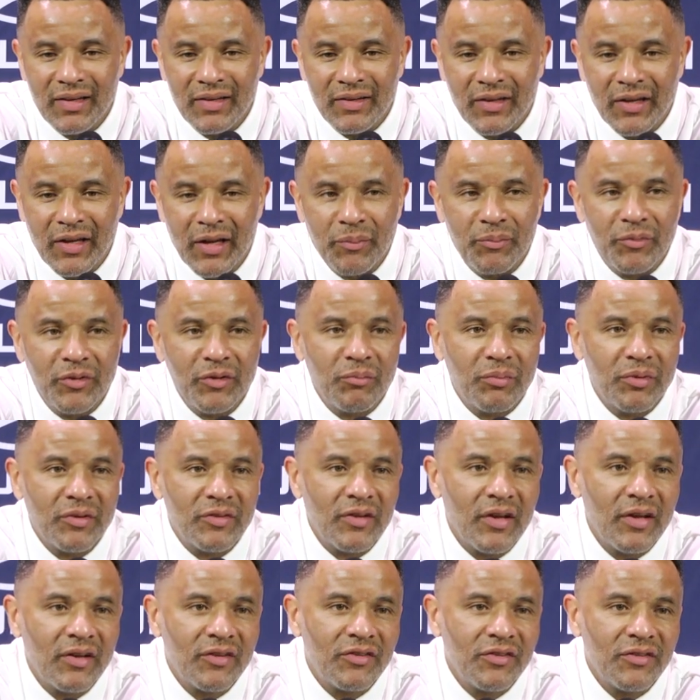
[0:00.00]
the empty
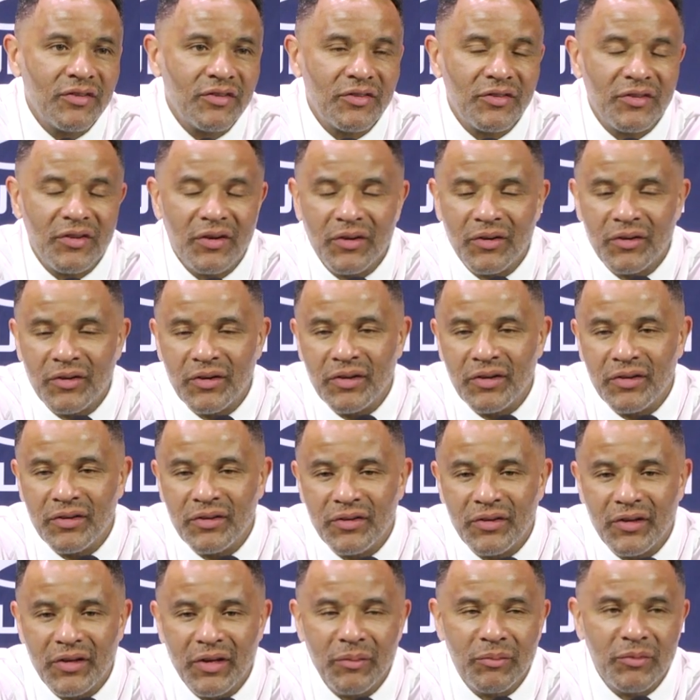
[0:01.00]
possession
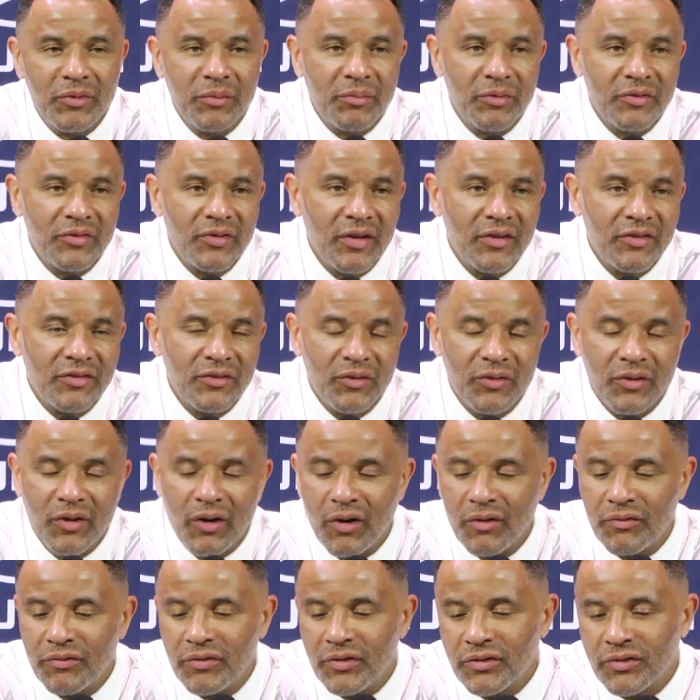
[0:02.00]
on the
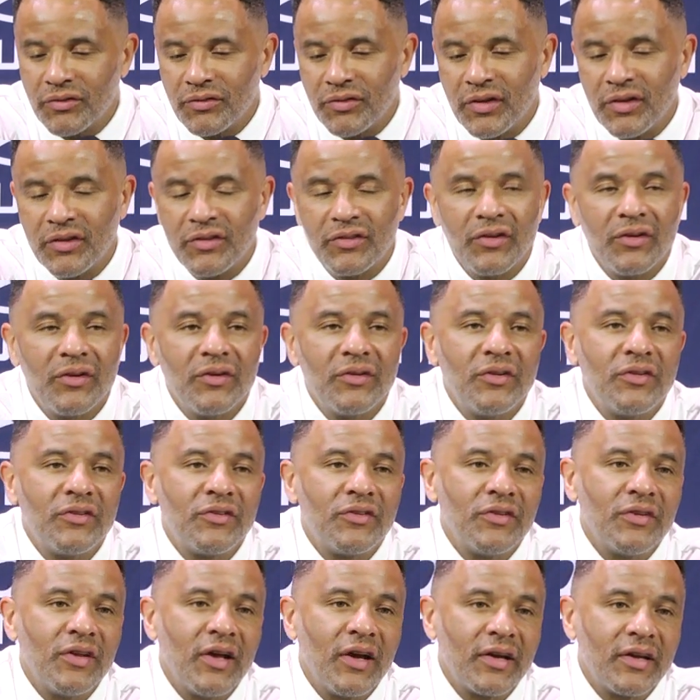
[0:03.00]
offensive end turned
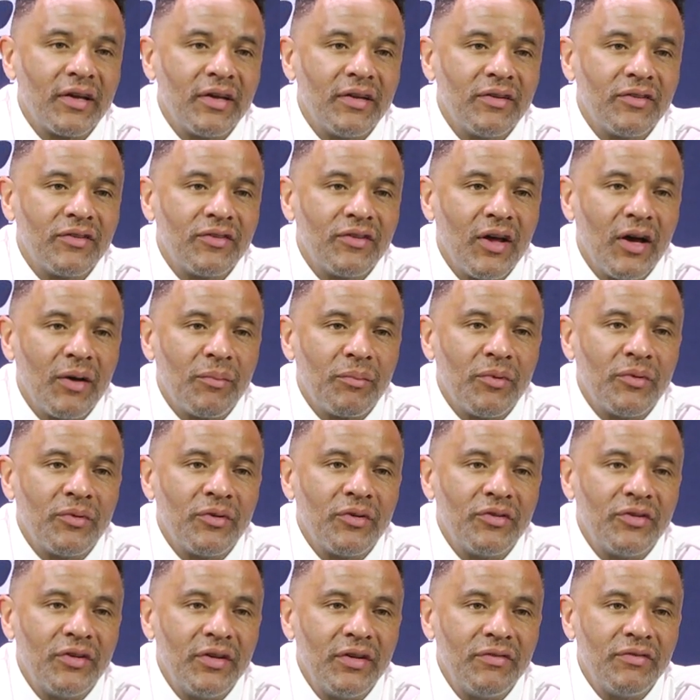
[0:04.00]
into not getting a stop on
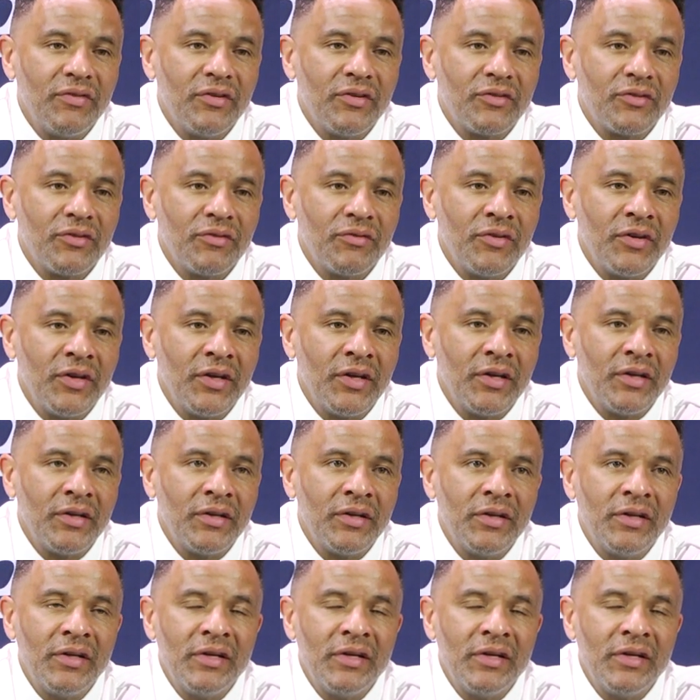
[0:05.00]
the defensive end.